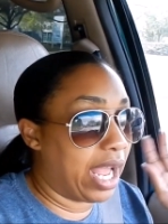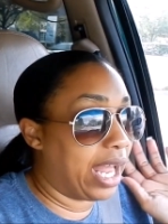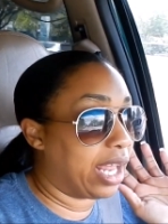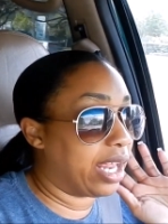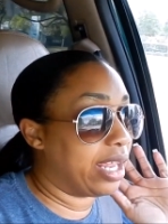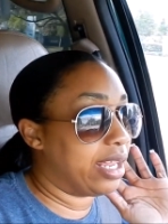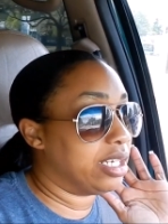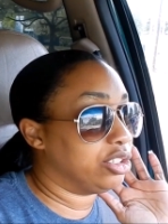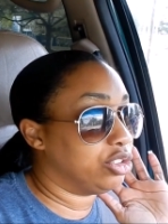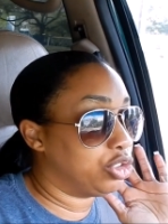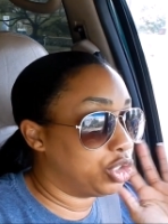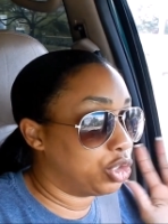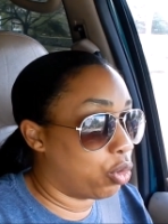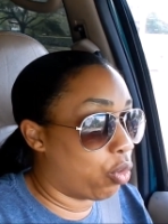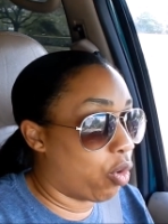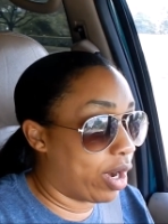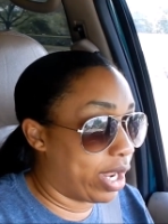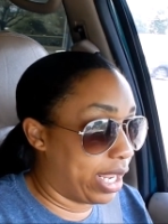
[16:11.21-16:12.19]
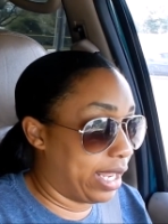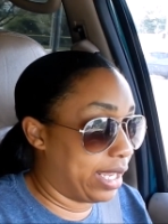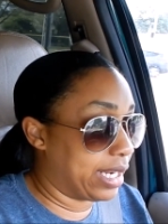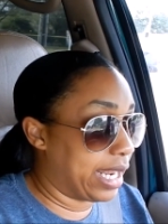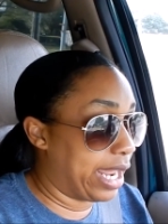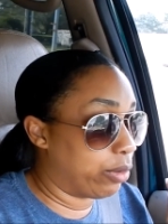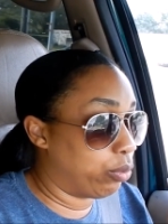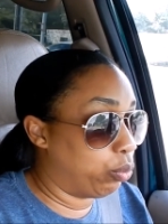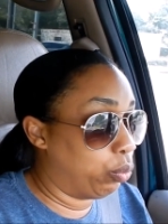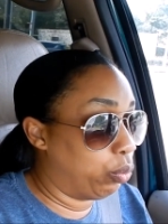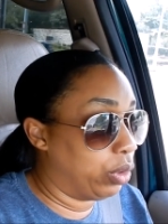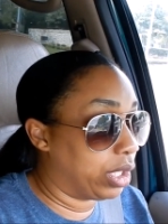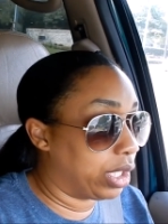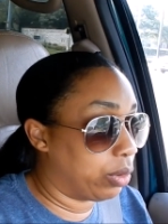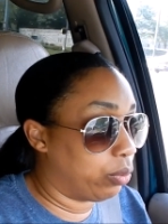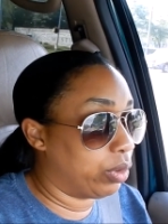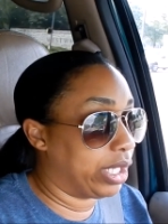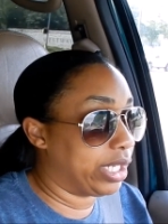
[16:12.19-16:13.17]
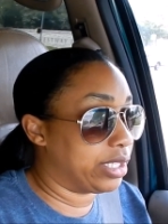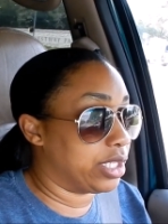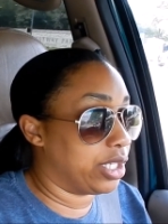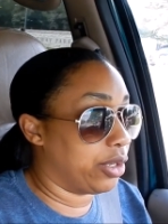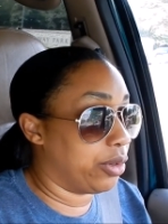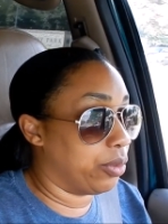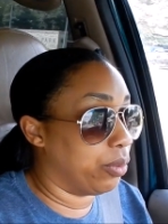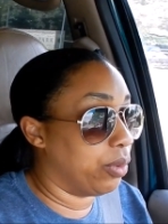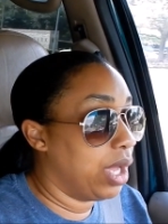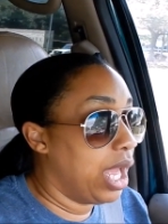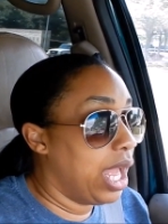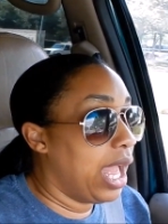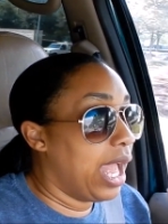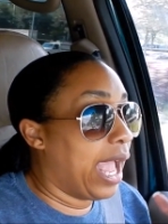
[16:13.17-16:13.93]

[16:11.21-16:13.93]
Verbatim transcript: I enjoy it. I really, really do.